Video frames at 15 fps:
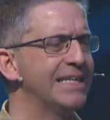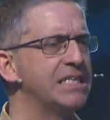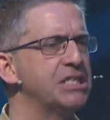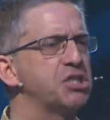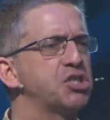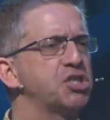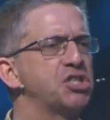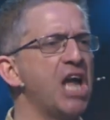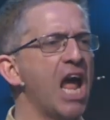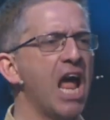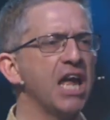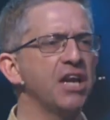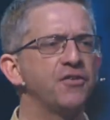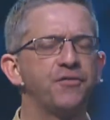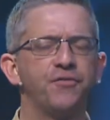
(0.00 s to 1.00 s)

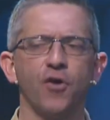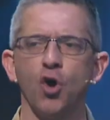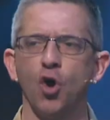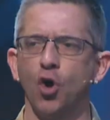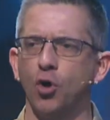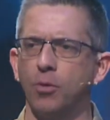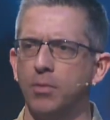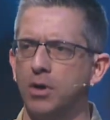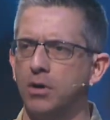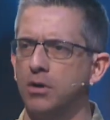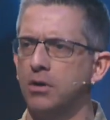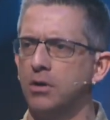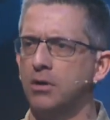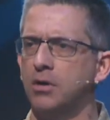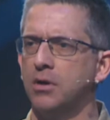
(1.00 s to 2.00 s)
stand firm,
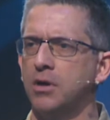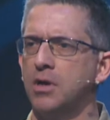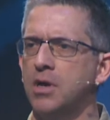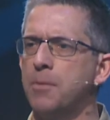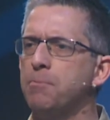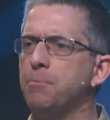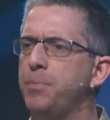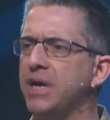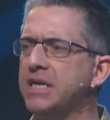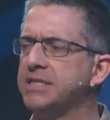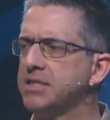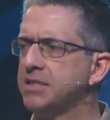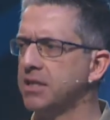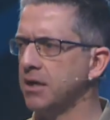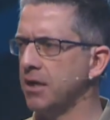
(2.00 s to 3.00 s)
be
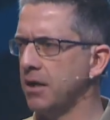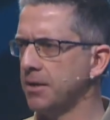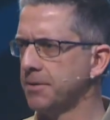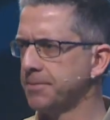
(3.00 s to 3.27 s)
still.